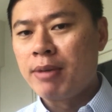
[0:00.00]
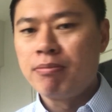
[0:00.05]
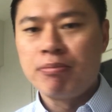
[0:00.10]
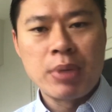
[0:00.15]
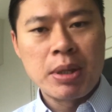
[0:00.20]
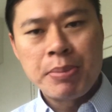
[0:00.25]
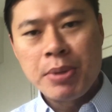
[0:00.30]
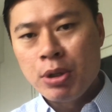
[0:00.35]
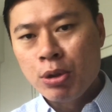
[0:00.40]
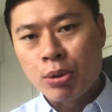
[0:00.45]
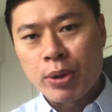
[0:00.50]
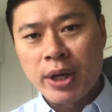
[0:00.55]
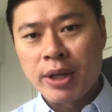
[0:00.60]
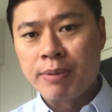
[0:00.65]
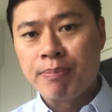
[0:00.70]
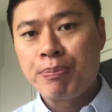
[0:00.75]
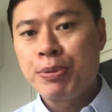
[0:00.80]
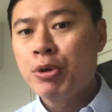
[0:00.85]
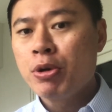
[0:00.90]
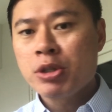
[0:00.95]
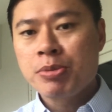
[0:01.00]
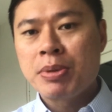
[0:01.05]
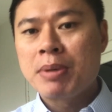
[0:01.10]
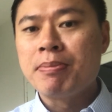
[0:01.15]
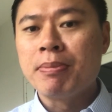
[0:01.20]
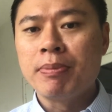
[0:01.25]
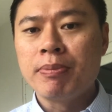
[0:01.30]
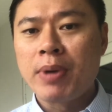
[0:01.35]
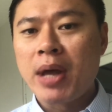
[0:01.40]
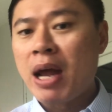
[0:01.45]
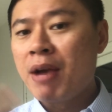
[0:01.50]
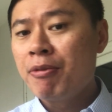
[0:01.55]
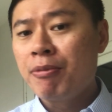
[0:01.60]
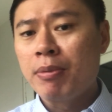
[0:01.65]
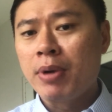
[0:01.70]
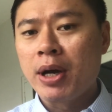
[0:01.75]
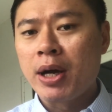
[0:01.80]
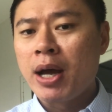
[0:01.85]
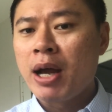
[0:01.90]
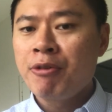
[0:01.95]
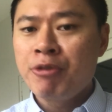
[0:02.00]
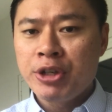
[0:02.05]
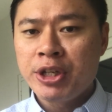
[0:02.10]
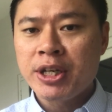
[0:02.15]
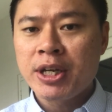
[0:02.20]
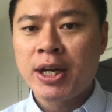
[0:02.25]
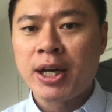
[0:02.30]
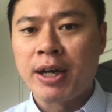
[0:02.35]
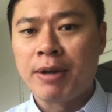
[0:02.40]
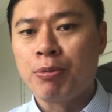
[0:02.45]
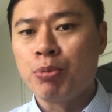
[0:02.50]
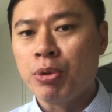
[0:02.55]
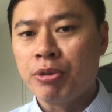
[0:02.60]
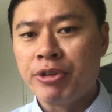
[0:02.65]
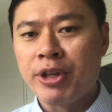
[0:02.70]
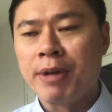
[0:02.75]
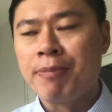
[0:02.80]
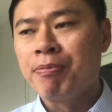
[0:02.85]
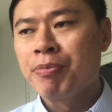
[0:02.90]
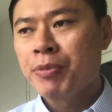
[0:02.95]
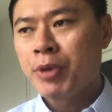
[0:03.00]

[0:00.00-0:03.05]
and maybe look at POSB everyday card with that,